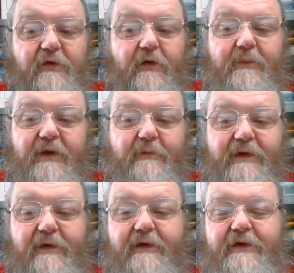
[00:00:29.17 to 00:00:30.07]
so I'm
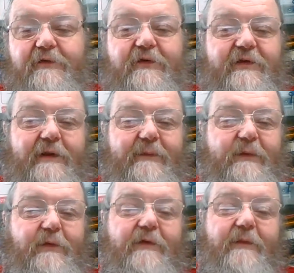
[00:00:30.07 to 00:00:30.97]
going to rely on you to
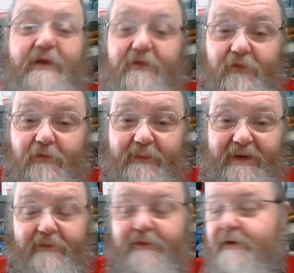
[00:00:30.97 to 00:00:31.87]
tell me what I'm going to talk
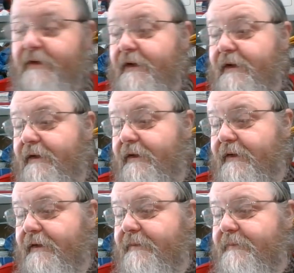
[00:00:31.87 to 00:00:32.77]
about.
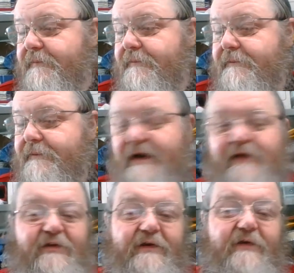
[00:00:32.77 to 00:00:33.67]

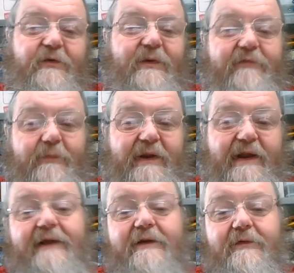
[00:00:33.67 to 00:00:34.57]
Actually, I do have a
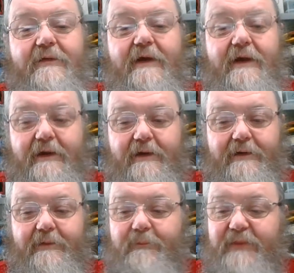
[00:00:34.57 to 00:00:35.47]
plan
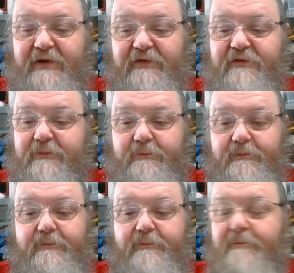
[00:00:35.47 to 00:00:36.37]
because
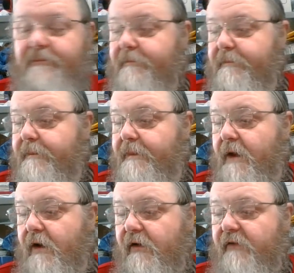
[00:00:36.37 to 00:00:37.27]

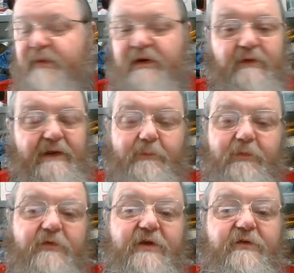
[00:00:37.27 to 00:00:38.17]
I've been looking at
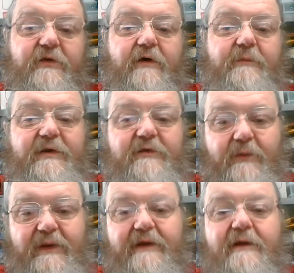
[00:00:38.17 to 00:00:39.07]
projects that I've been
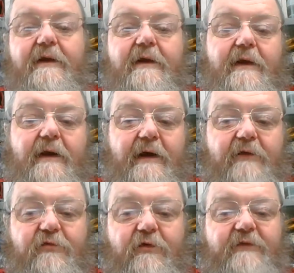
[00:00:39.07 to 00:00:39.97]
doing
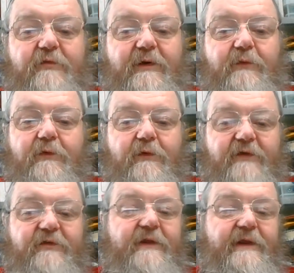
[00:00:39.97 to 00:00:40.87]
and trying to
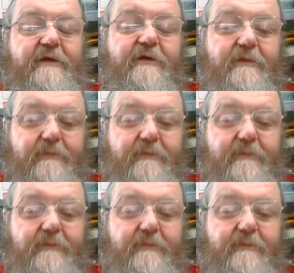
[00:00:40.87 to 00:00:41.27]
reorganize the